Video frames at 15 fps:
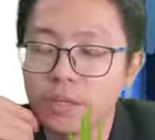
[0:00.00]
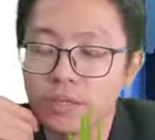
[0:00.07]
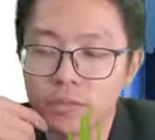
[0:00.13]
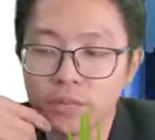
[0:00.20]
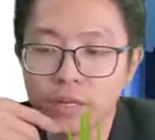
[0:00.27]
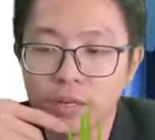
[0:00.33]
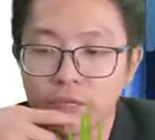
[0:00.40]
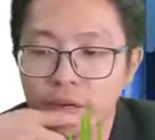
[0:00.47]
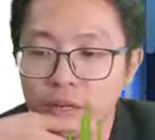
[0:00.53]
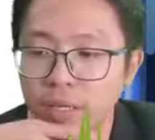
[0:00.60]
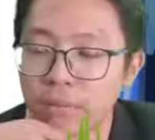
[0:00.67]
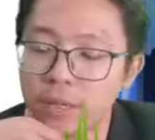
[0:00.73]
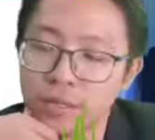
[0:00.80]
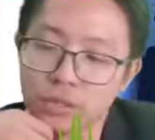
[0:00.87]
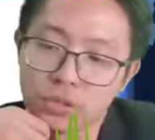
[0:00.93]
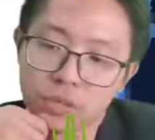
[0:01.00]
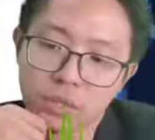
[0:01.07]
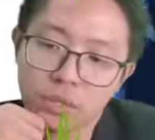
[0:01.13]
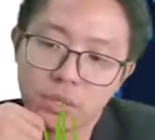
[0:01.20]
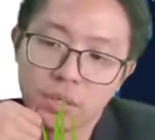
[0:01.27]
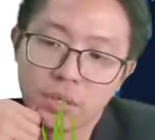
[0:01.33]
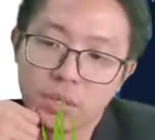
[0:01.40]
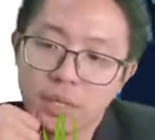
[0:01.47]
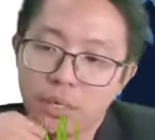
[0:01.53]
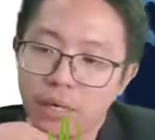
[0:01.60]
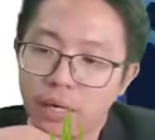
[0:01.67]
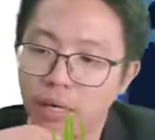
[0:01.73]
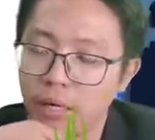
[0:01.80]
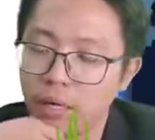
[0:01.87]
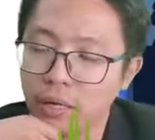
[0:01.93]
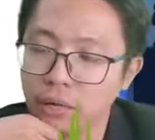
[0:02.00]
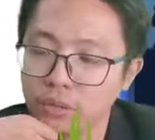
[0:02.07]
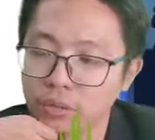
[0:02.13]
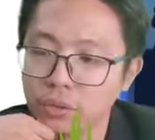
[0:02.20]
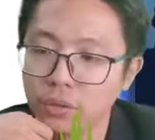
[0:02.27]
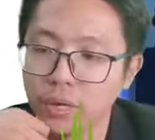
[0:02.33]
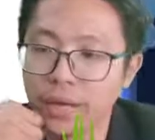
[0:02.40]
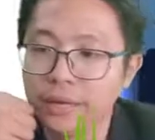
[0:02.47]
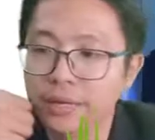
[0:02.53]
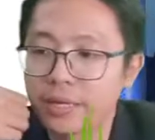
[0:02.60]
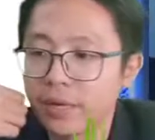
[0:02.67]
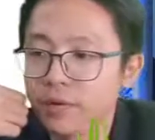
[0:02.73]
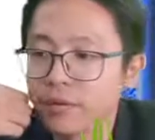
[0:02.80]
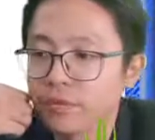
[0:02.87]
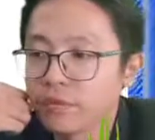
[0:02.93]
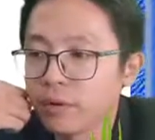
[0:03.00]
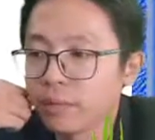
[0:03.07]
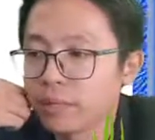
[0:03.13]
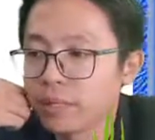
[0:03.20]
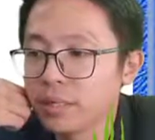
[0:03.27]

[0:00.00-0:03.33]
Magnified image. So I can, from here,